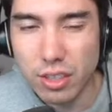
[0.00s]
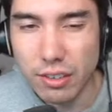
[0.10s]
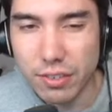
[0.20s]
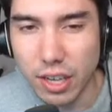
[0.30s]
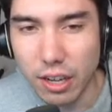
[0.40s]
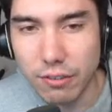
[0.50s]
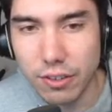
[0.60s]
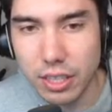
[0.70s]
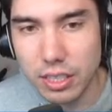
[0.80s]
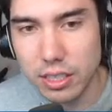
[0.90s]
they've gone for
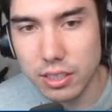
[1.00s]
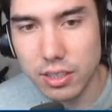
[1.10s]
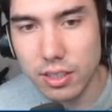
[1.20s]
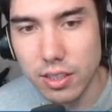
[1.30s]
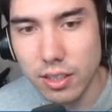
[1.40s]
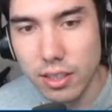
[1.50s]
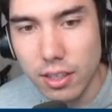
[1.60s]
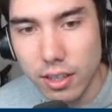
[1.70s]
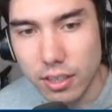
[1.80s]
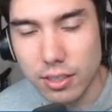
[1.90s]
this
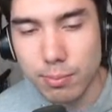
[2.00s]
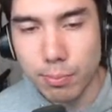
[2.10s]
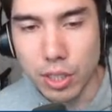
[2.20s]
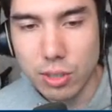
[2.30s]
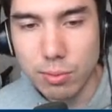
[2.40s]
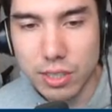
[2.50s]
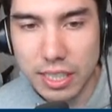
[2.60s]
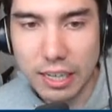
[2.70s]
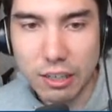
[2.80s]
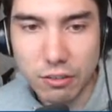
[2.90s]
bishop
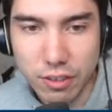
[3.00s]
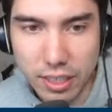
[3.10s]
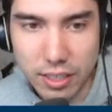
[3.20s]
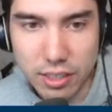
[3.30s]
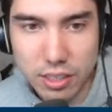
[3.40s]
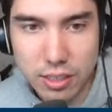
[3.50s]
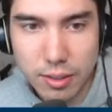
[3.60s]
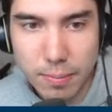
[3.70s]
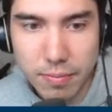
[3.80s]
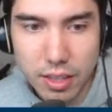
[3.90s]
sacrifice.
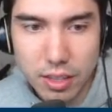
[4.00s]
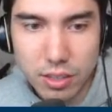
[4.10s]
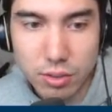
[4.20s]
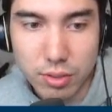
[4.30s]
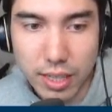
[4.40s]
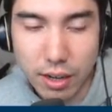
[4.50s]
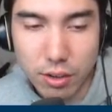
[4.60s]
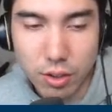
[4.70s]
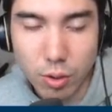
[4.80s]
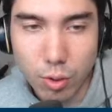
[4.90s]
So
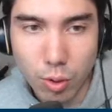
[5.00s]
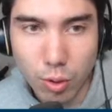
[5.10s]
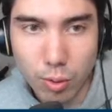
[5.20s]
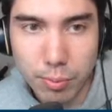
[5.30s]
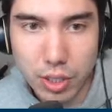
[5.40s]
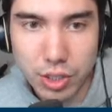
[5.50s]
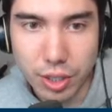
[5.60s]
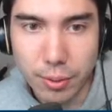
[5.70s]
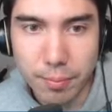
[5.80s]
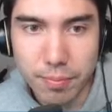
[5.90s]
down a whole
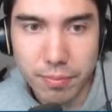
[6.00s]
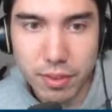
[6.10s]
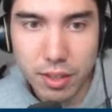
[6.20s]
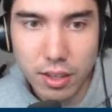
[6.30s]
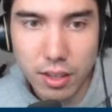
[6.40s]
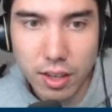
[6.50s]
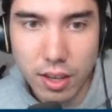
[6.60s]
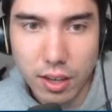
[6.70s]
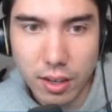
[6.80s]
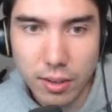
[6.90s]
bishop.
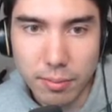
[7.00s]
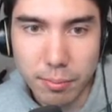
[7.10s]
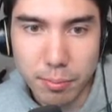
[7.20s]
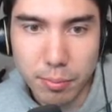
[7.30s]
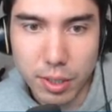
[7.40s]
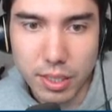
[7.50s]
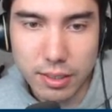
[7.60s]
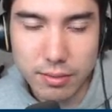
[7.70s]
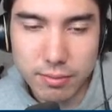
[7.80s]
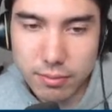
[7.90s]
But,
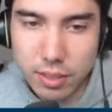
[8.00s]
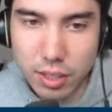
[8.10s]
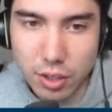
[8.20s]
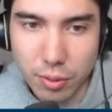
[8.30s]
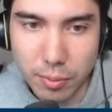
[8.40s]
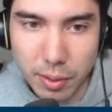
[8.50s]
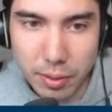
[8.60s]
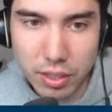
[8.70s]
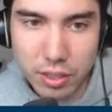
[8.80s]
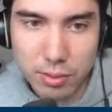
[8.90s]
you know,
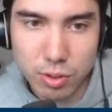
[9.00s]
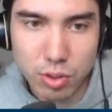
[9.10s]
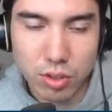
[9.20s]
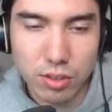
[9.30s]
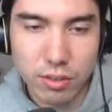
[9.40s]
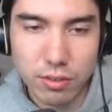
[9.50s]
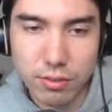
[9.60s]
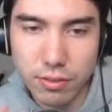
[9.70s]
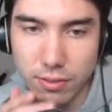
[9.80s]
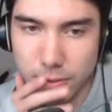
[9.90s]
maybe there's some sort of...